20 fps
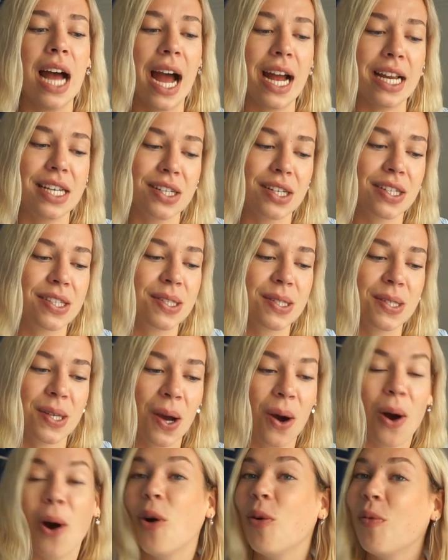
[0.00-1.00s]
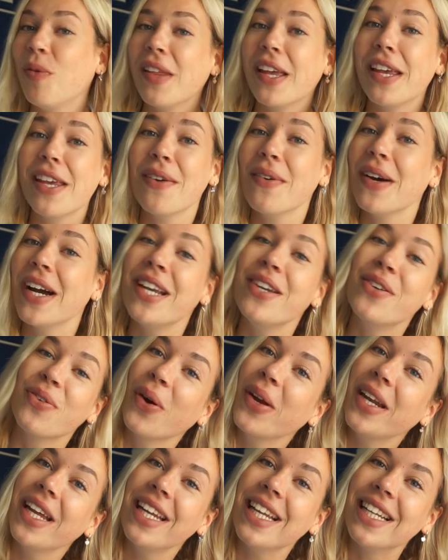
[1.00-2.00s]
I just hope that you
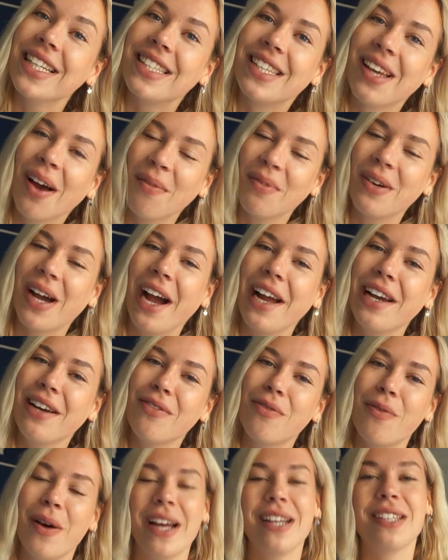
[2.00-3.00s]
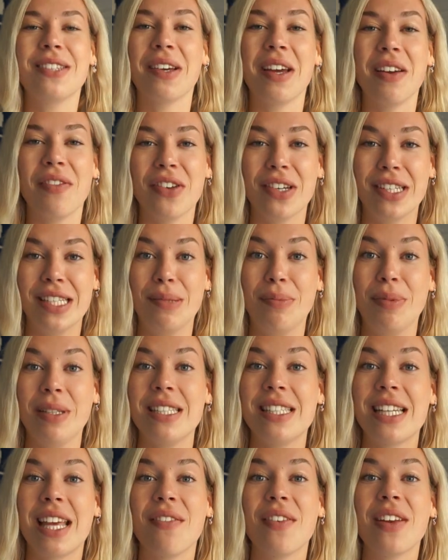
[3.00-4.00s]
enjoyed it in some kind of way. So if you did,
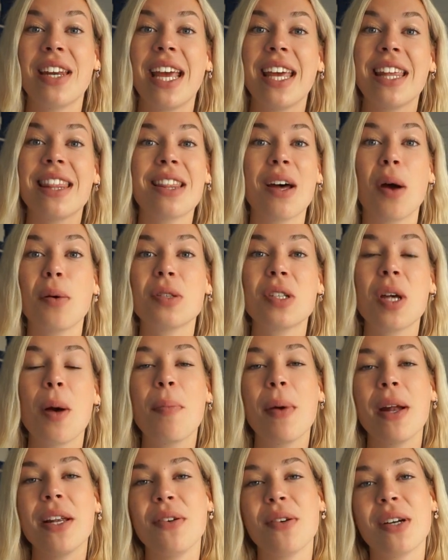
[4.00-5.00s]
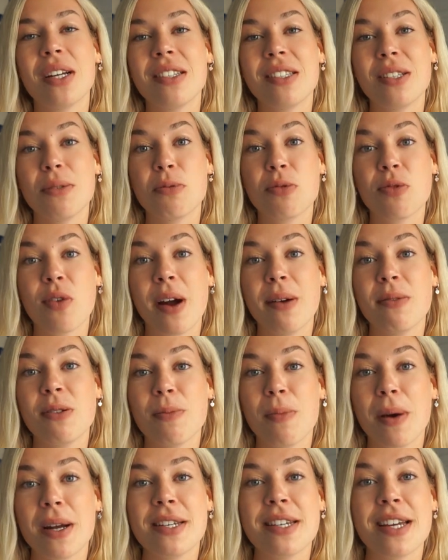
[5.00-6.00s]
please give it a thumbs up, and you can subscribe
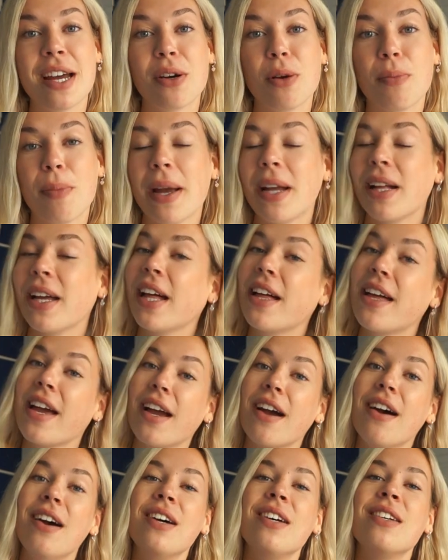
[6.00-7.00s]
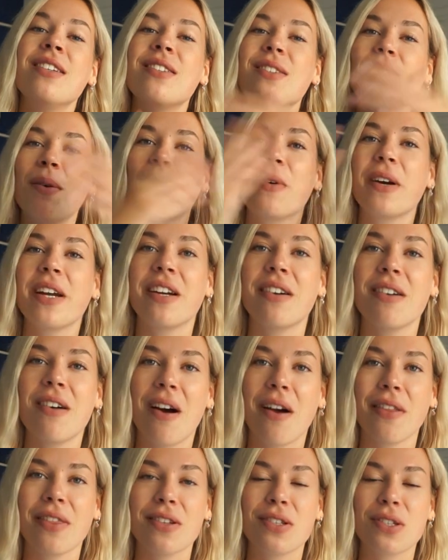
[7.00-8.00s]
to my channel by clicking somewhere here
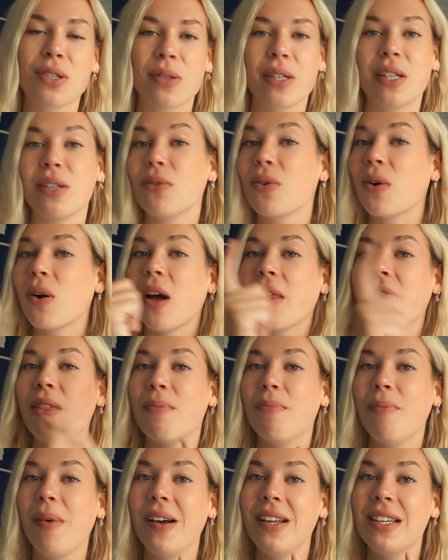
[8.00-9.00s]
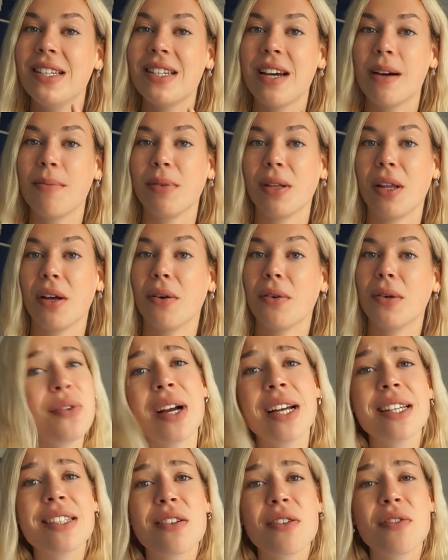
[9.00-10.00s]
on the screen or on the button down below. You
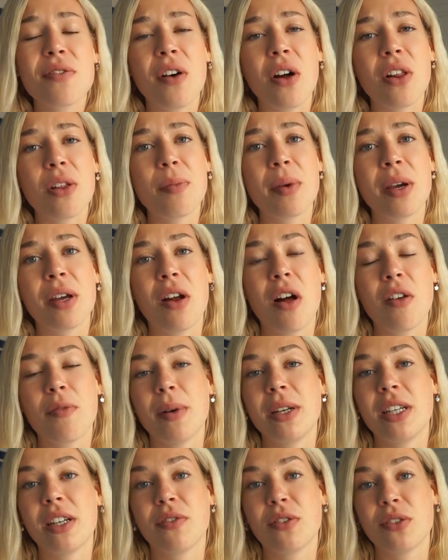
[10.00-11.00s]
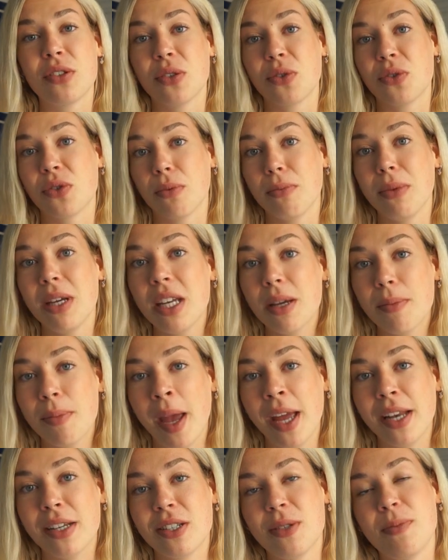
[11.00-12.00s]
guys can follow me on all of my different social media
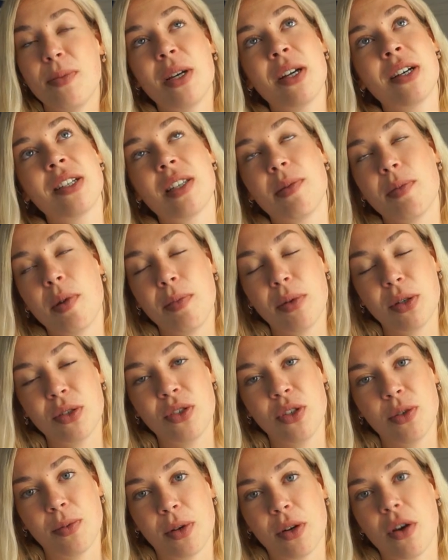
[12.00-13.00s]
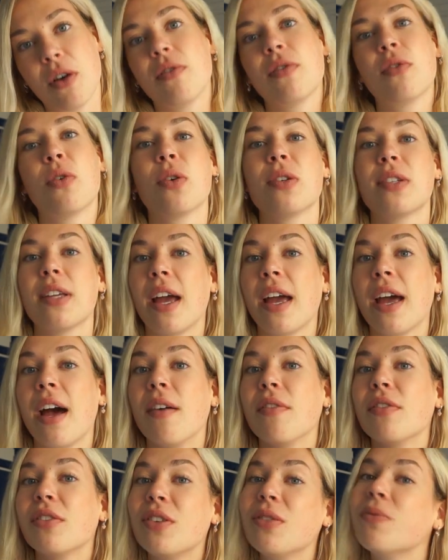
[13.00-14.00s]
pages because I'm a booktuber. Of course, I
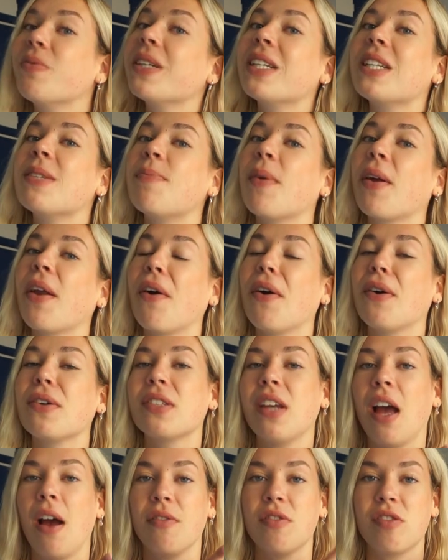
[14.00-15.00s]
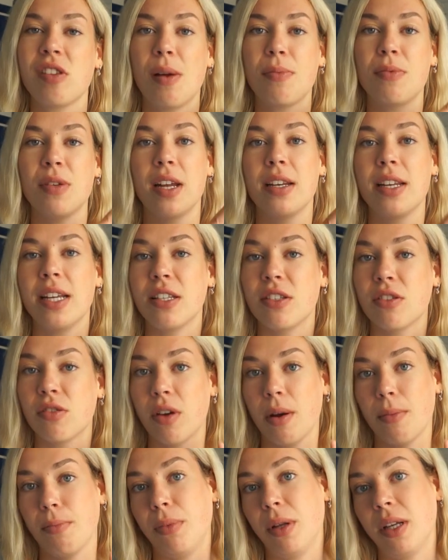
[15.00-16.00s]
have Goodreads, but I also have Snapchat,
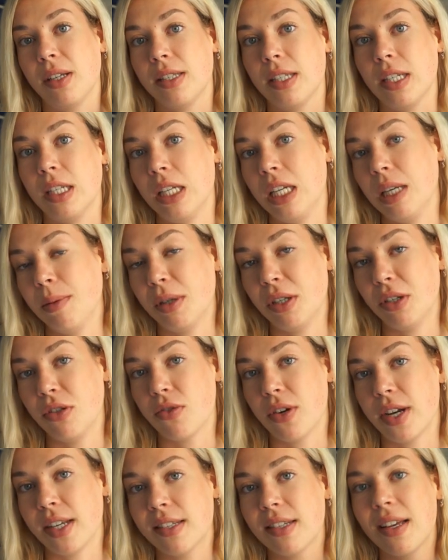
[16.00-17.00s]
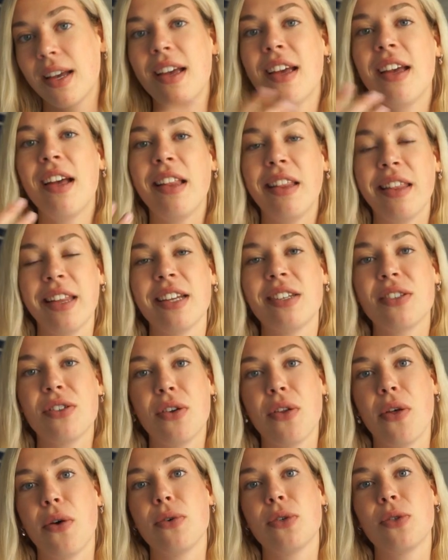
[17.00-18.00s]
Instagram, plus an email address. Links
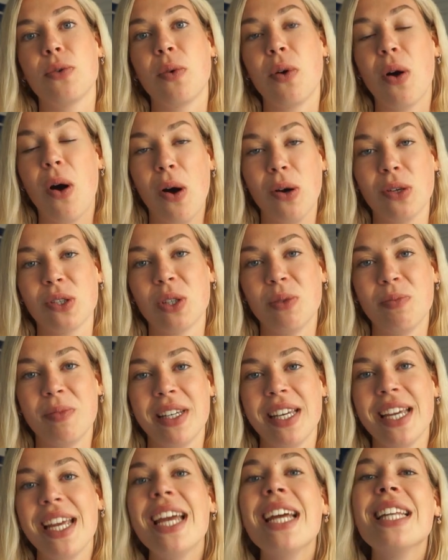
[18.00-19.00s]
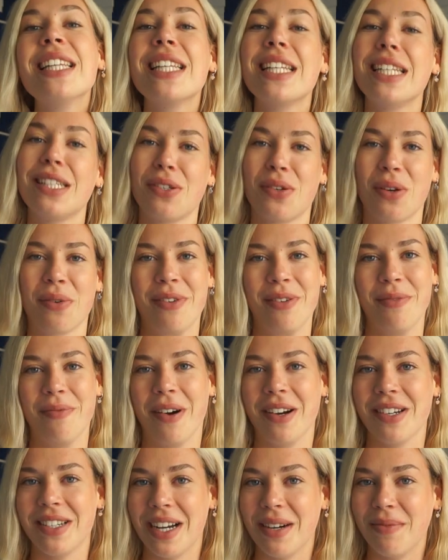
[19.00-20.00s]
to those will also be in the description
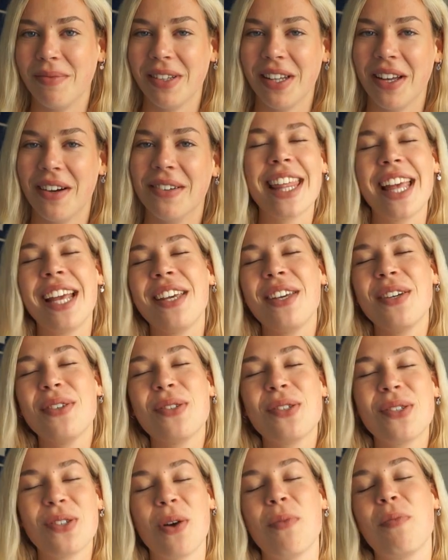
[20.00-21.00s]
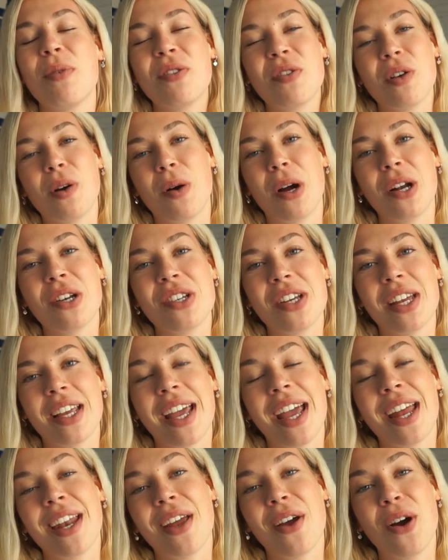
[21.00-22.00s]
bar down below. Thank you so much for
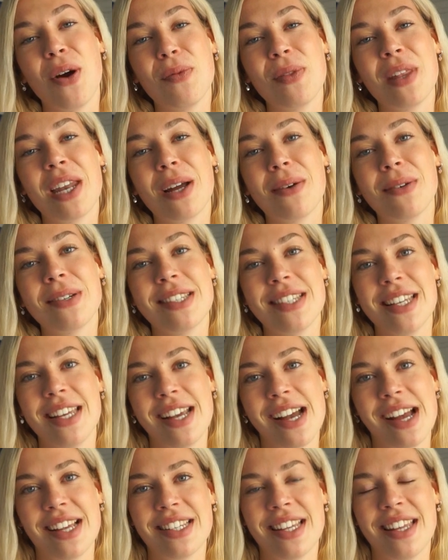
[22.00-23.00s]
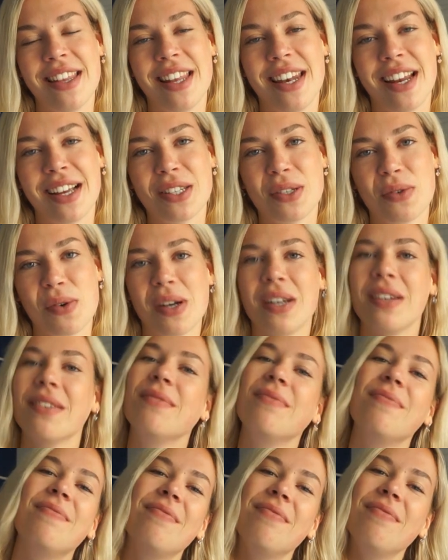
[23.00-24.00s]
watching, and I hope that I will see you guys in the next one.
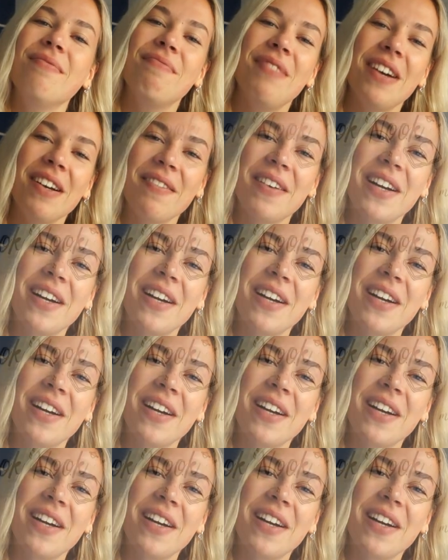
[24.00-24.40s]
Bye